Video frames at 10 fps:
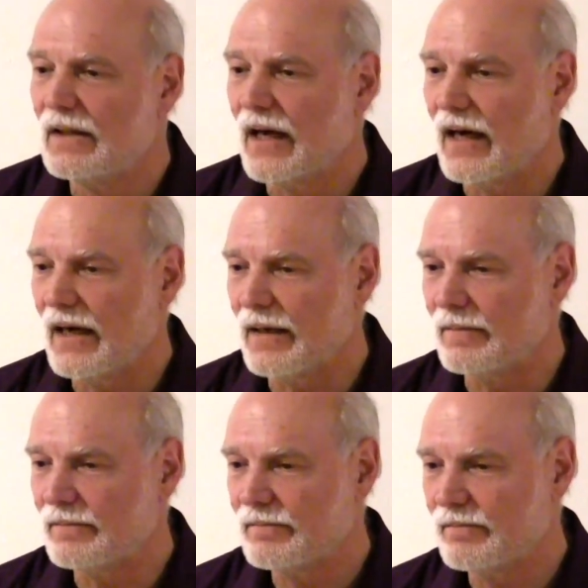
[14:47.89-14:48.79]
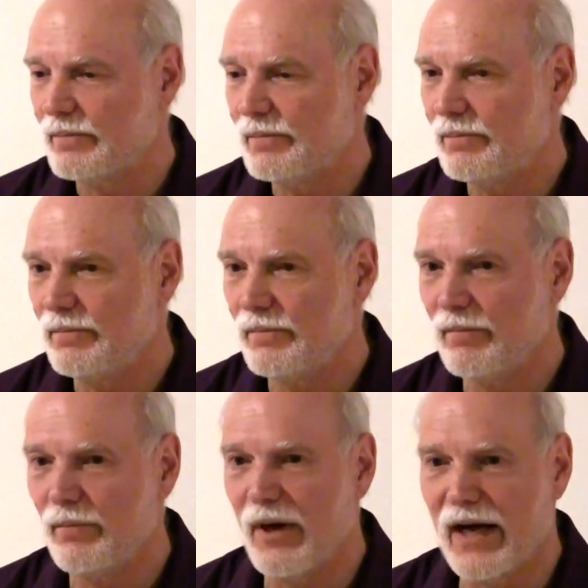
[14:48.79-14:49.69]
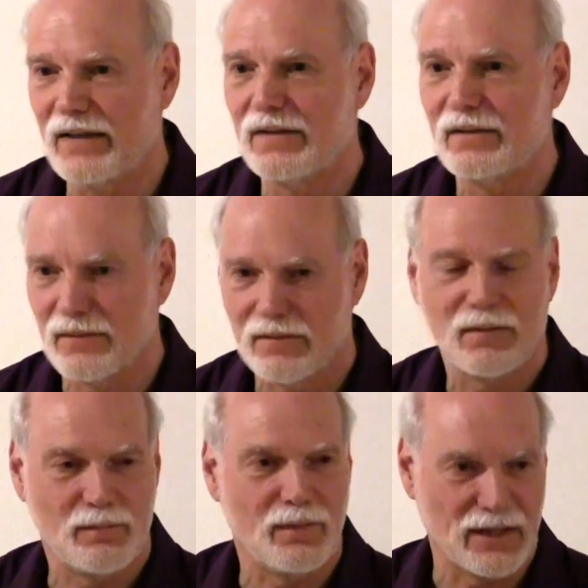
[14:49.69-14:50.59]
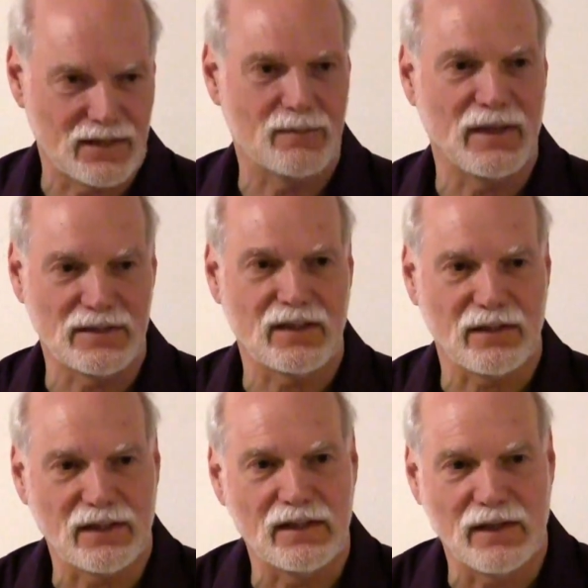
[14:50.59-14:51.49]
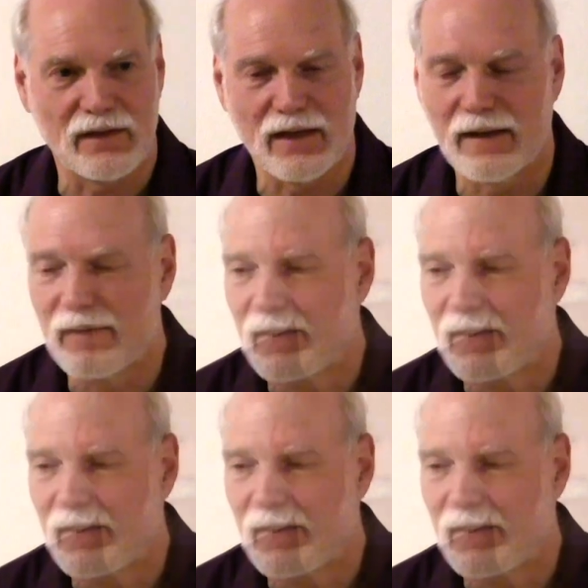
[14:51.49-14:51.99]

but it's basically in there, yeah.